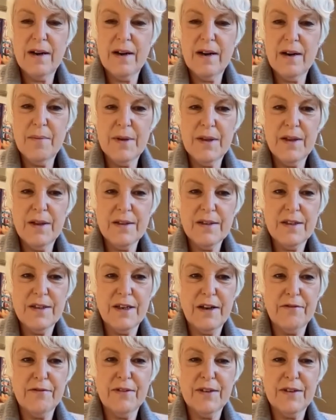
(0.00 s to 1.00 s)
And I mean, that's
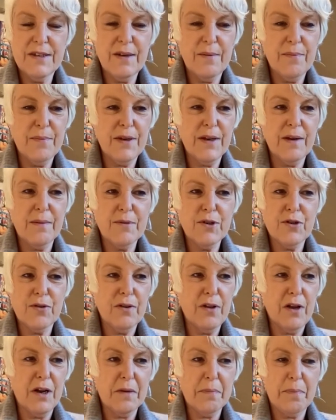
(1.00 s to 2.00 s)
definitely something I'm sure
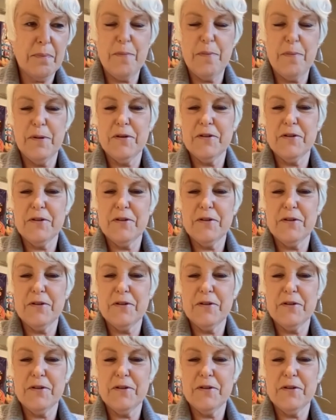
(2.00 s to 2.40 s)
a lot of people